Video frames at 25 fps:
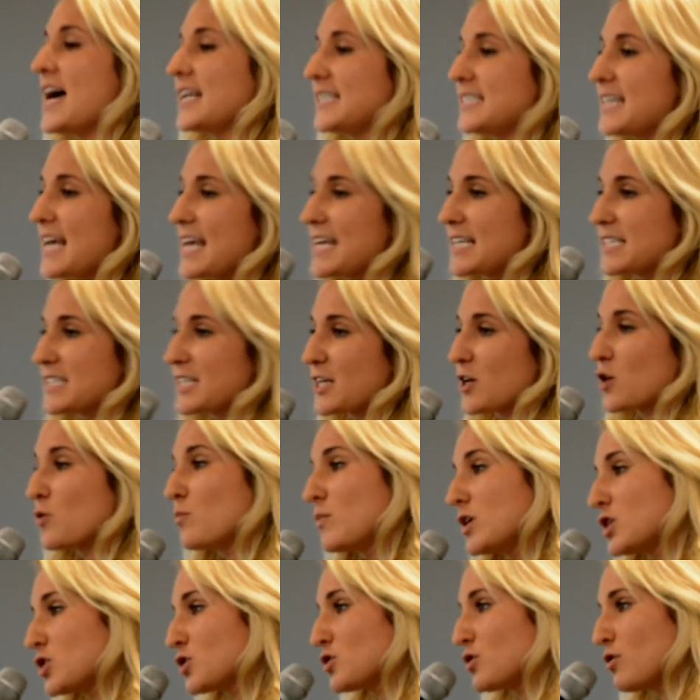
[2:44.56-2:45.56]
and takes a
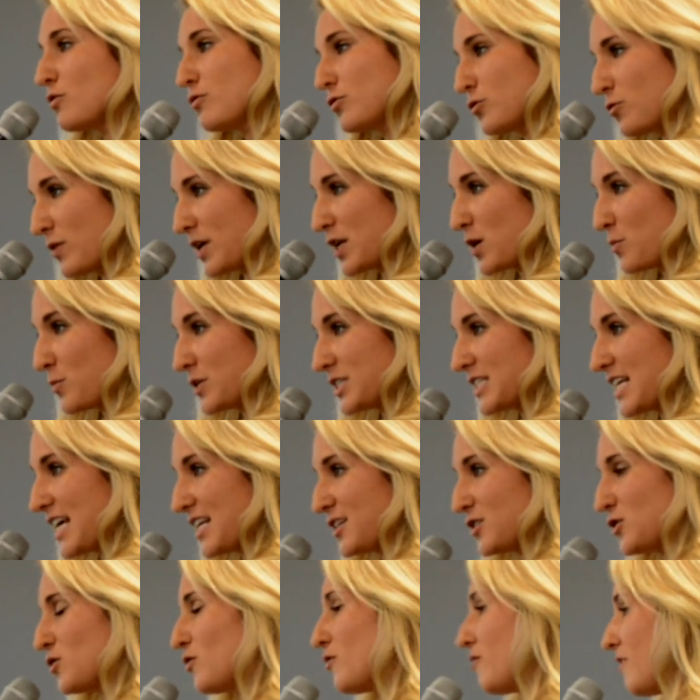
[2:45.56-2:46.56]
commission of
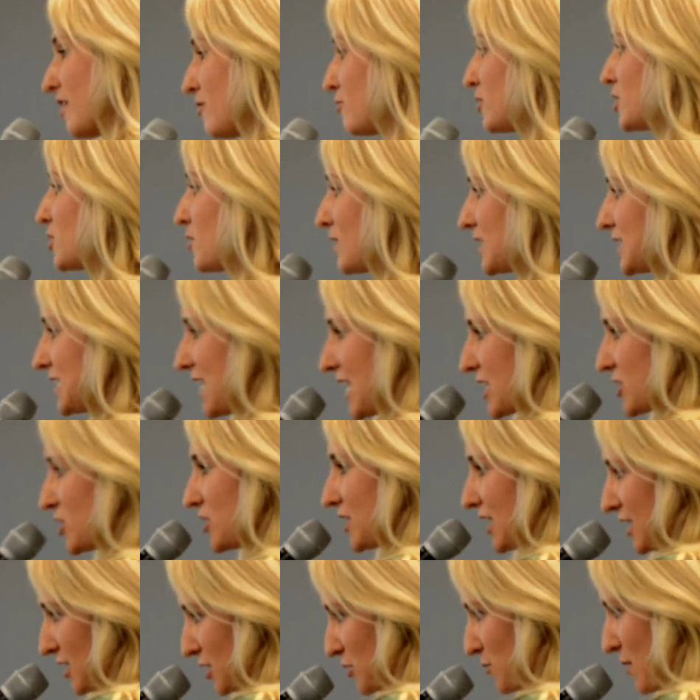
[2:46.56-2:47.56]
20% of every
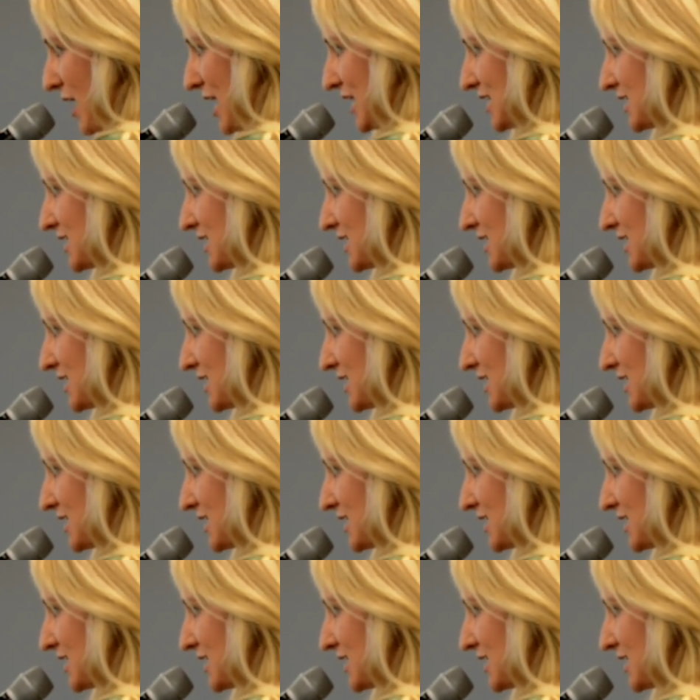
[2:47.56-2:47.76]
transaction that is